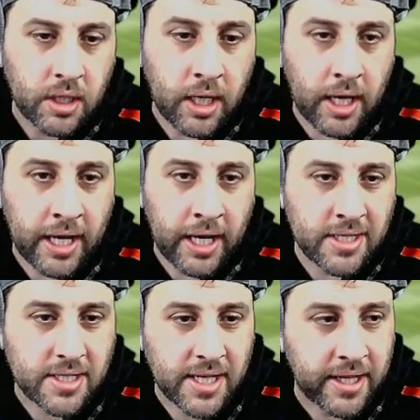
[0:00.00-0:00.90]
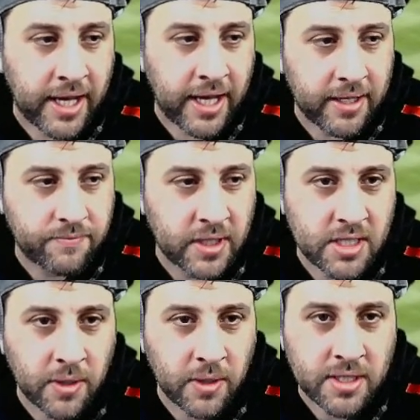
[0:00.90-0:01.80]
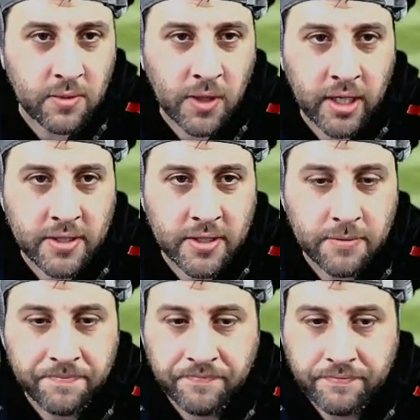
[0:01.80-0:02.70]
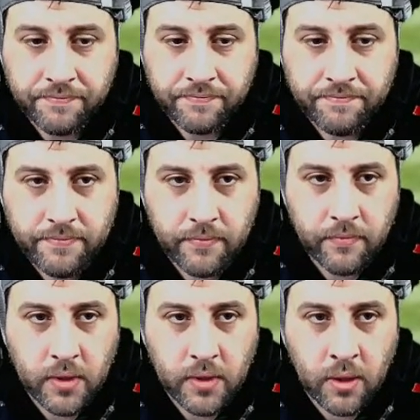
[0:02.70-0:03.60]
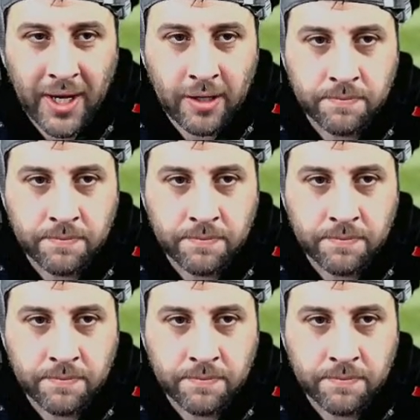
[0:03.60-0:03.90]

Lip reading: And as I say that, he swings it wide. Wow.